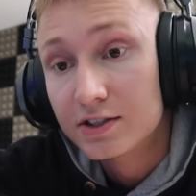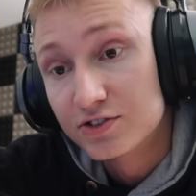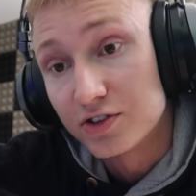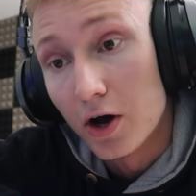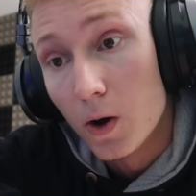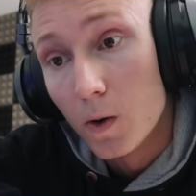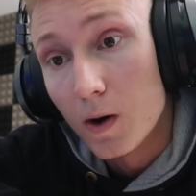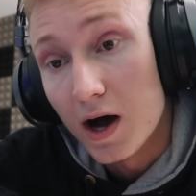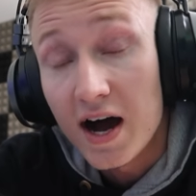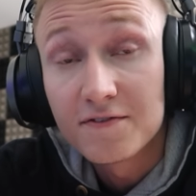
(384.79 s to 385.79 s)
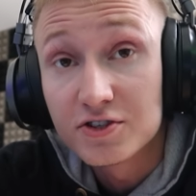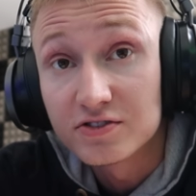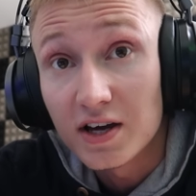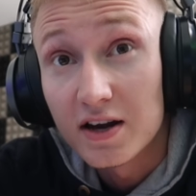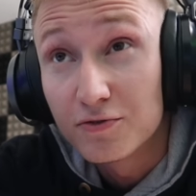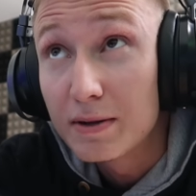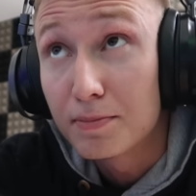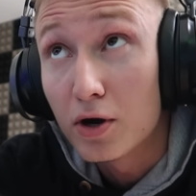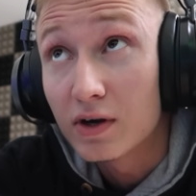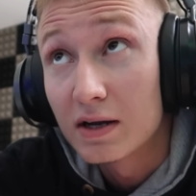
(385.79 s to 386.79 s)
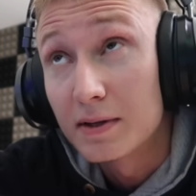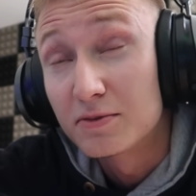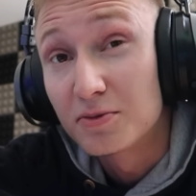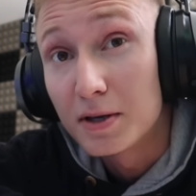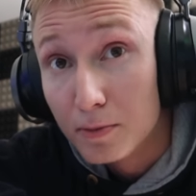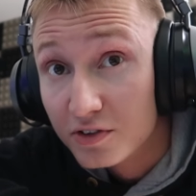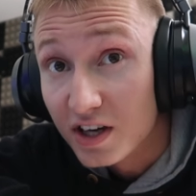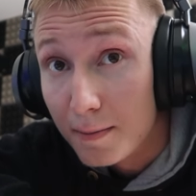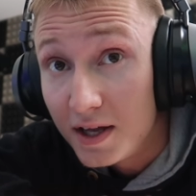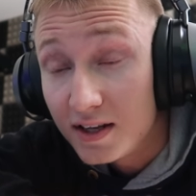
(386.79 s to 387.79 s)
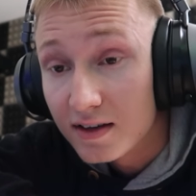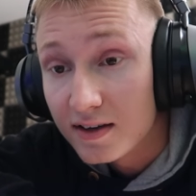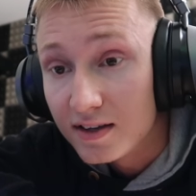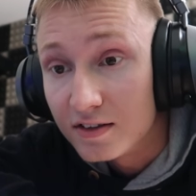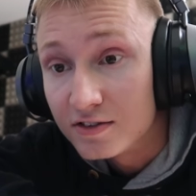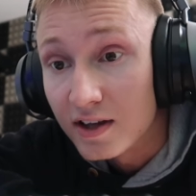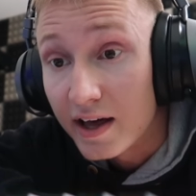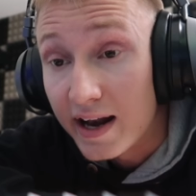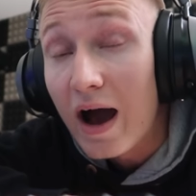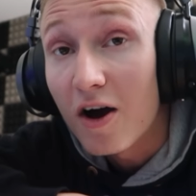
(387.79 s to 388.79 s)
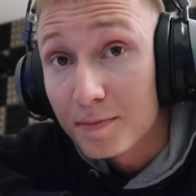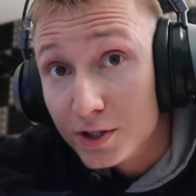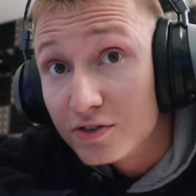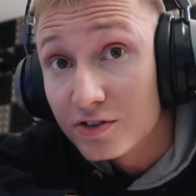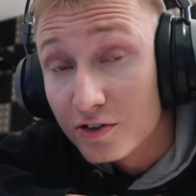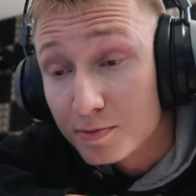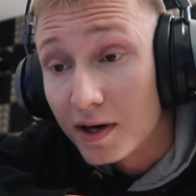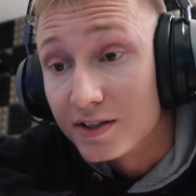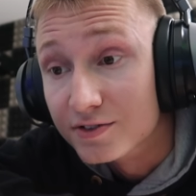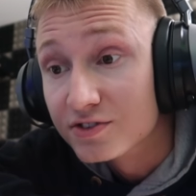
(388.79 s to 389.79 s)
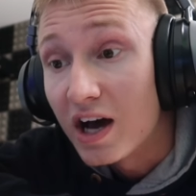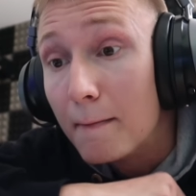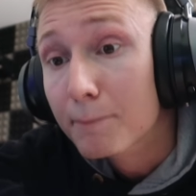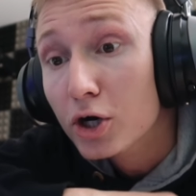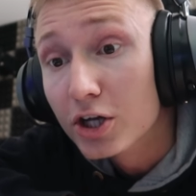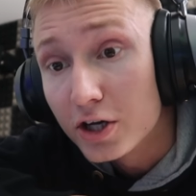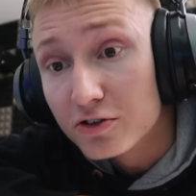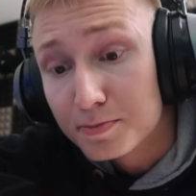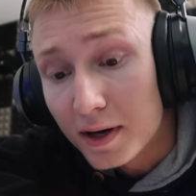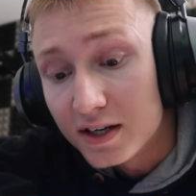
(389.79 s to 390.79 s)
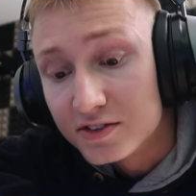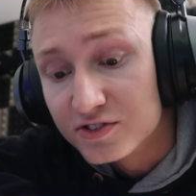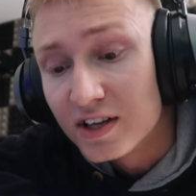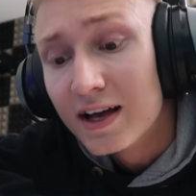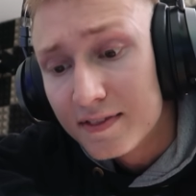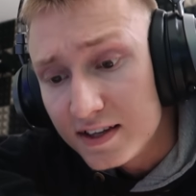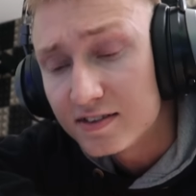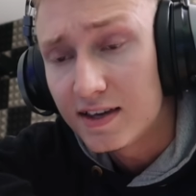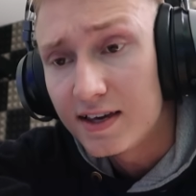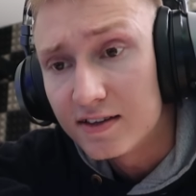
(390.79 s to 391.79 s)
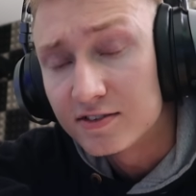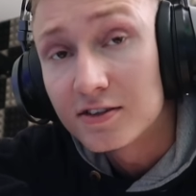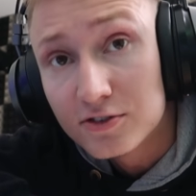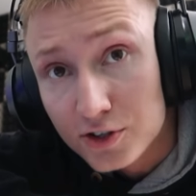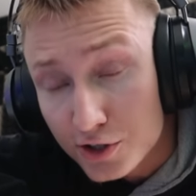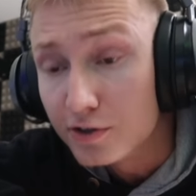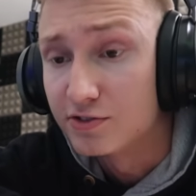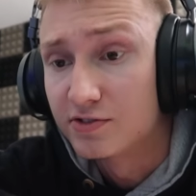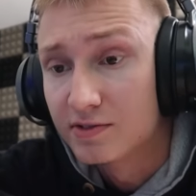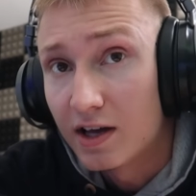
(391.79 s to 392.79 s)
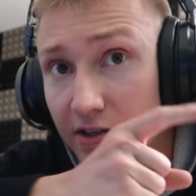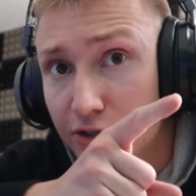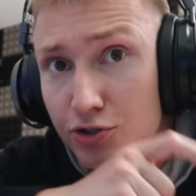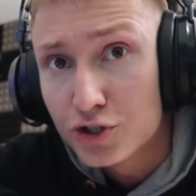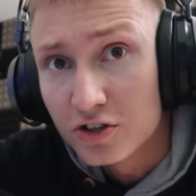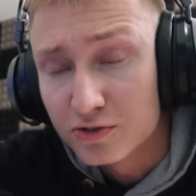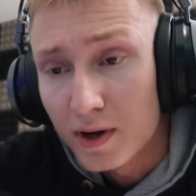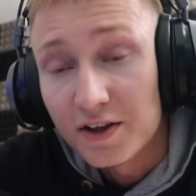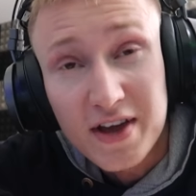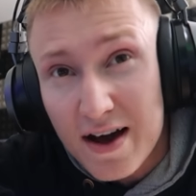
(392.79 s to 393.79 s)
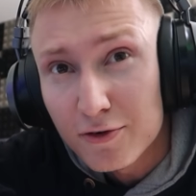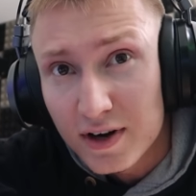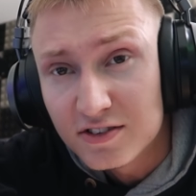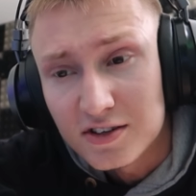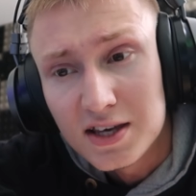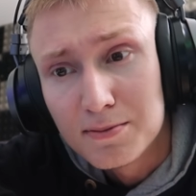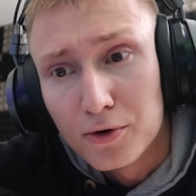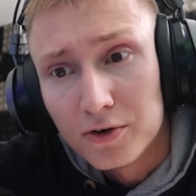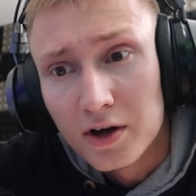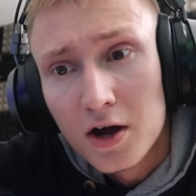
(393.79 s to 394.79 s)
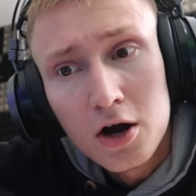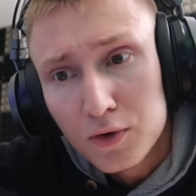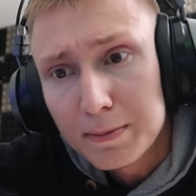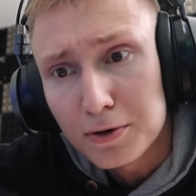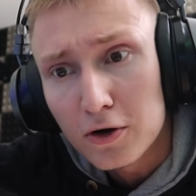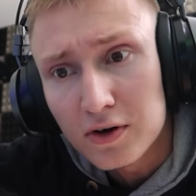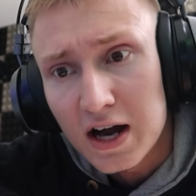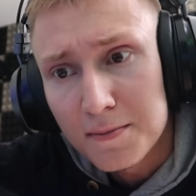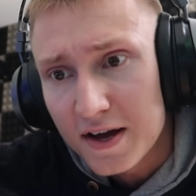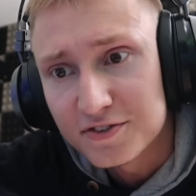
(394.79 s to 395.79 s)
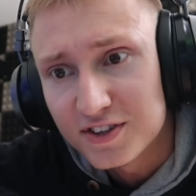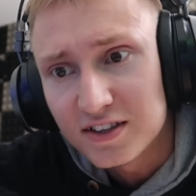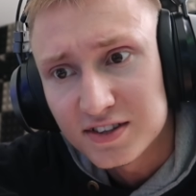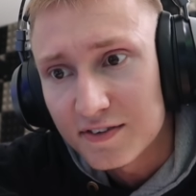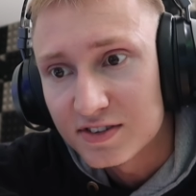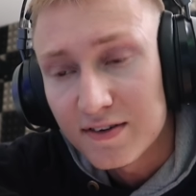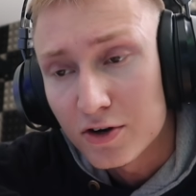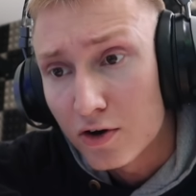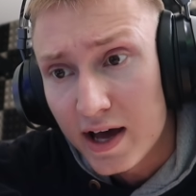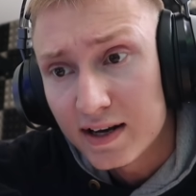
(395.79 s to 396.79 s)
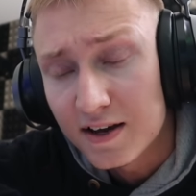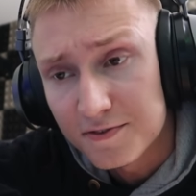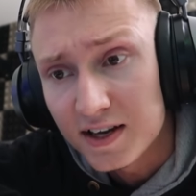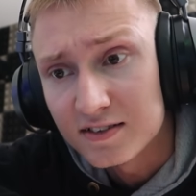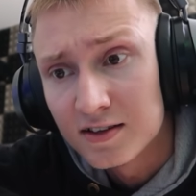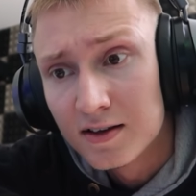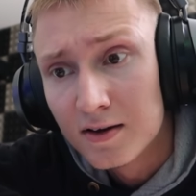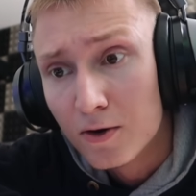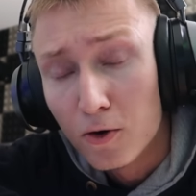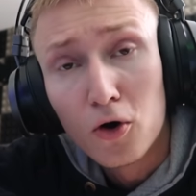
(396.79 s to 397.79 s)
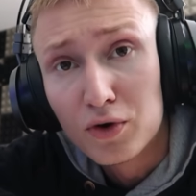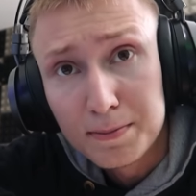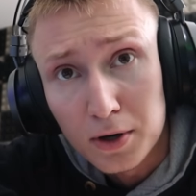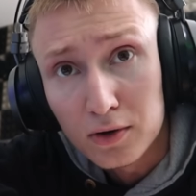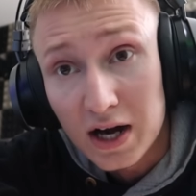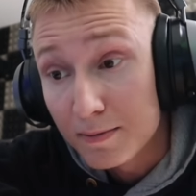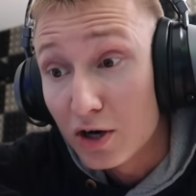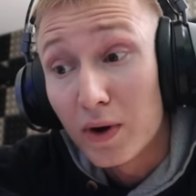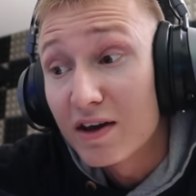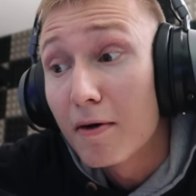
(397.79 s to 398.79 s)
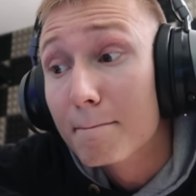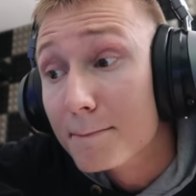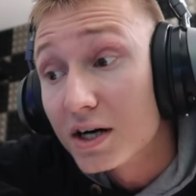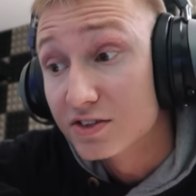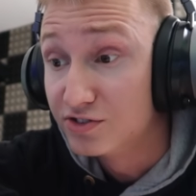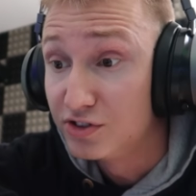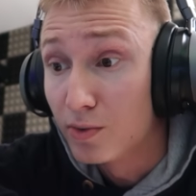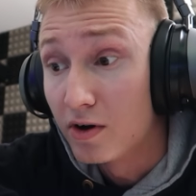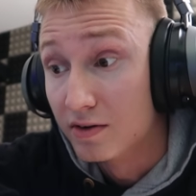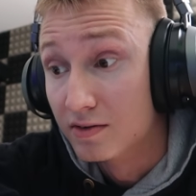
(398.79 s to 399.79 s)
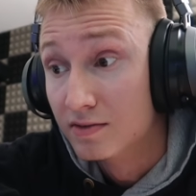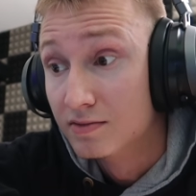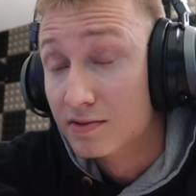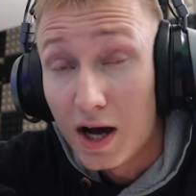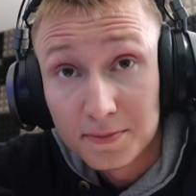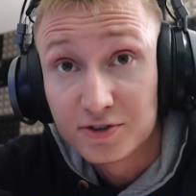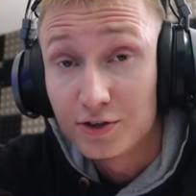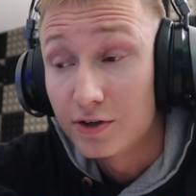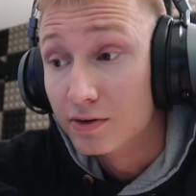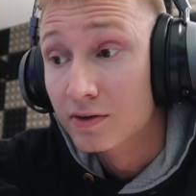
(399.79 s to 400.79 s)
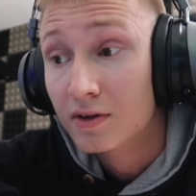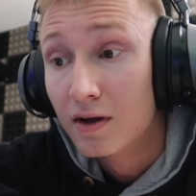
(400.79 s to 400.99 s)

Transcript: So I've just kind of reprogrammed them to be multimedia keys and now I've been using those buttons. I'm putting those buttons, these keys, to use and you should as well if you have a Razer keyboard reprogram F6, F7, and F8, or reprogram, you know, whatever buttons you want, up to you.